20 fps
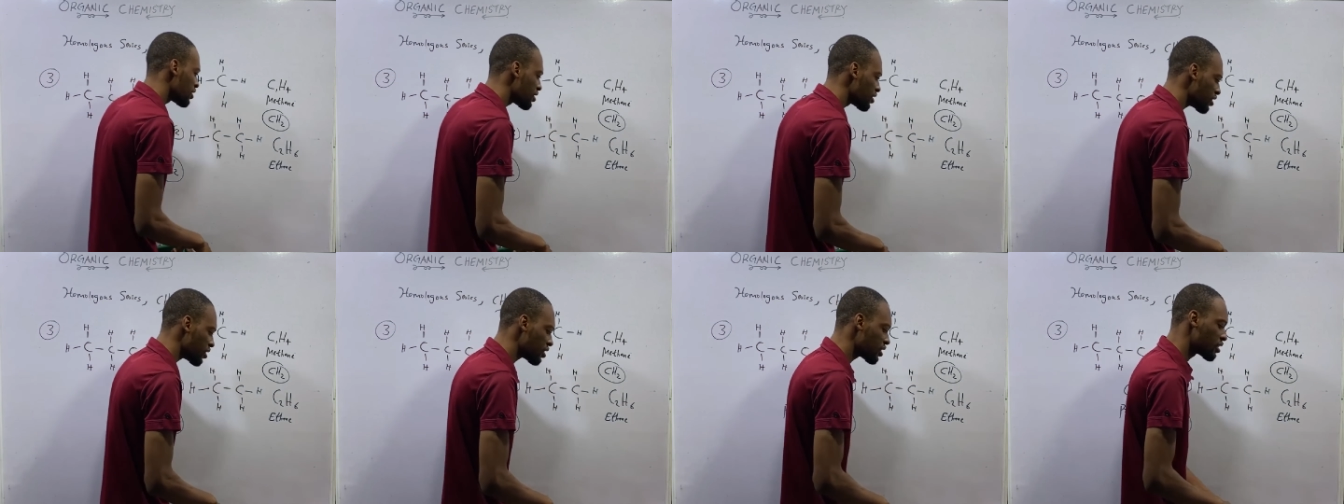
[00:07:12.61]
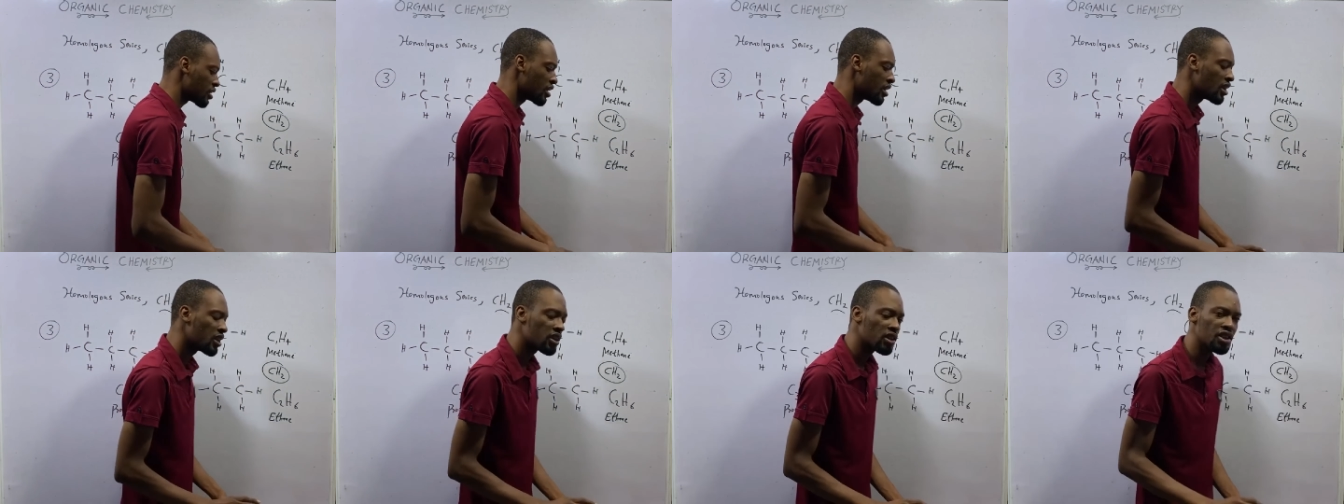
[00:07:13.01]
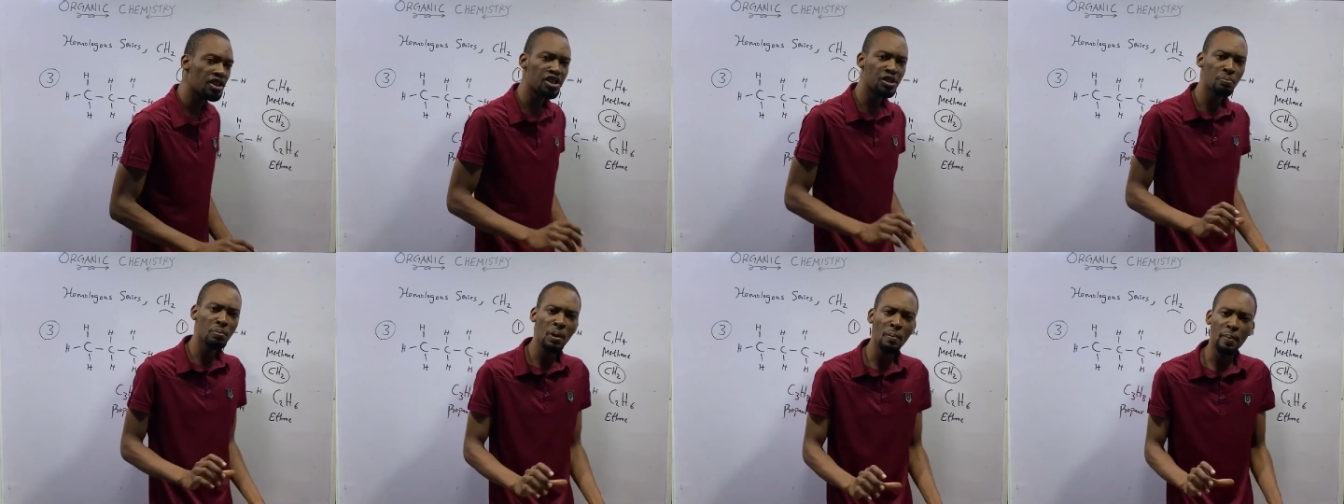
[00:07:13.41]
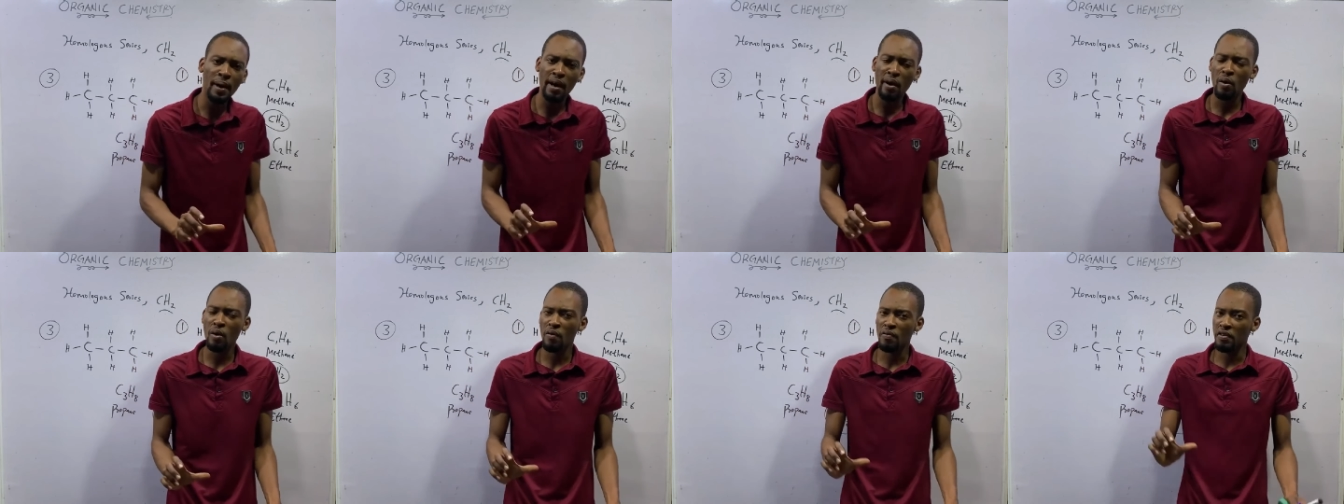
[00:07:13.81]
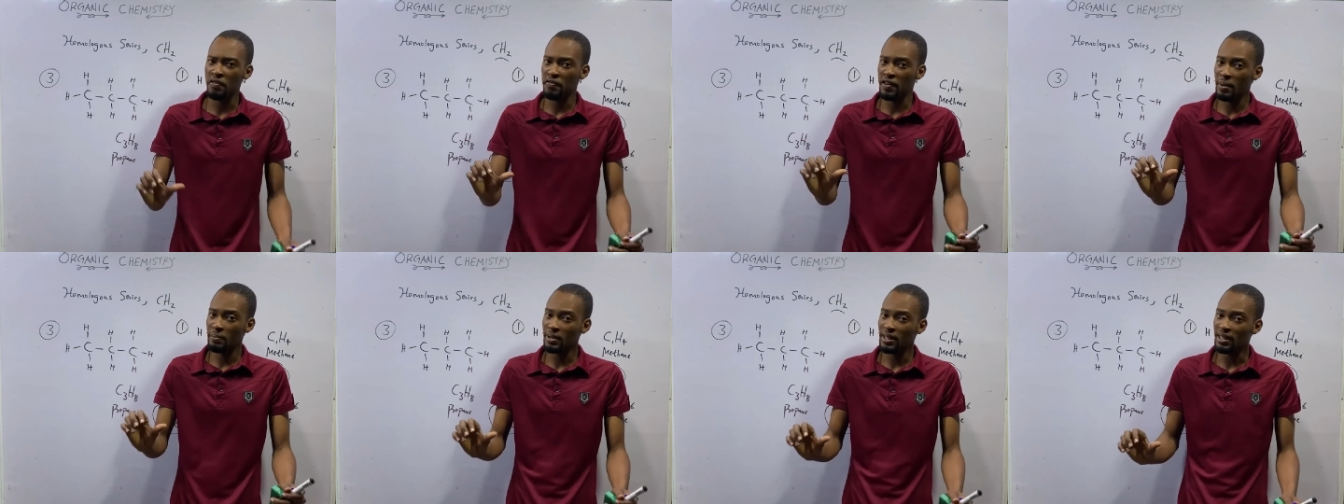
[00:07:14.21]
series, each member of the
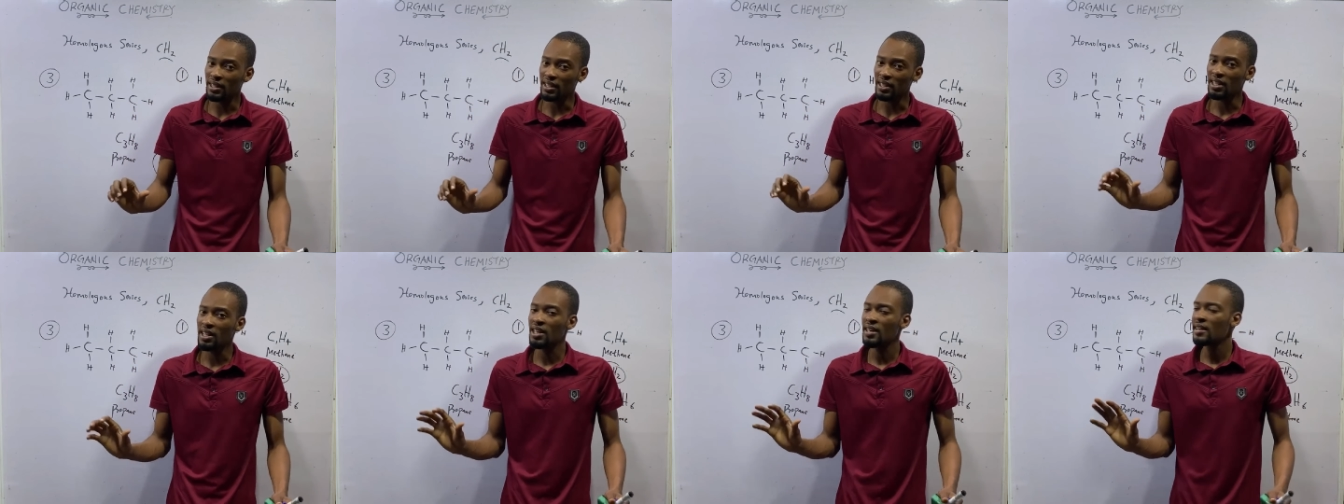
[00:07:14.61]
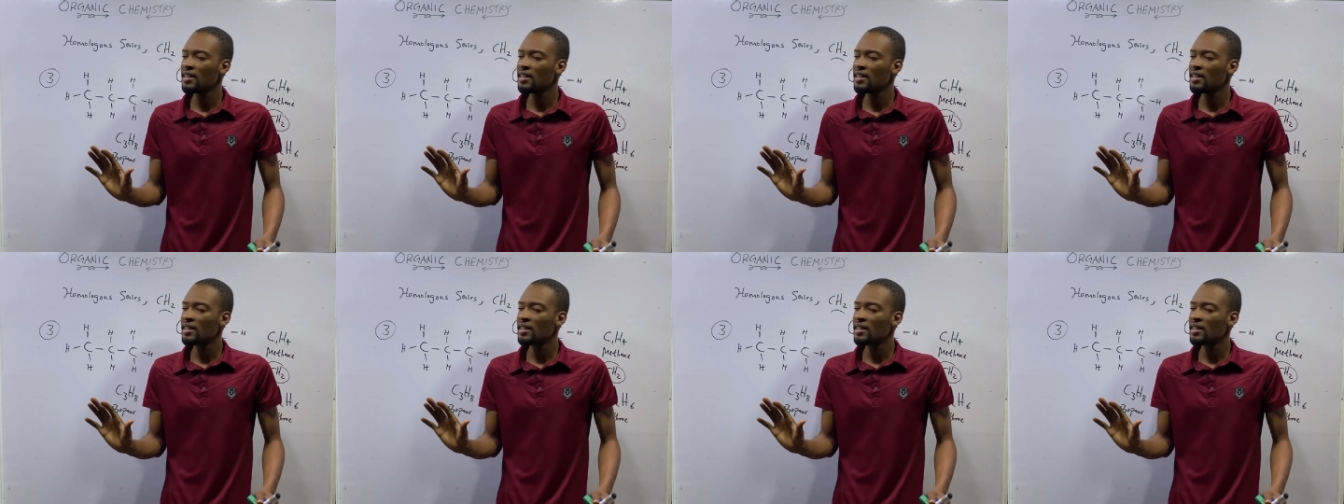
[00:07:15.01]
family,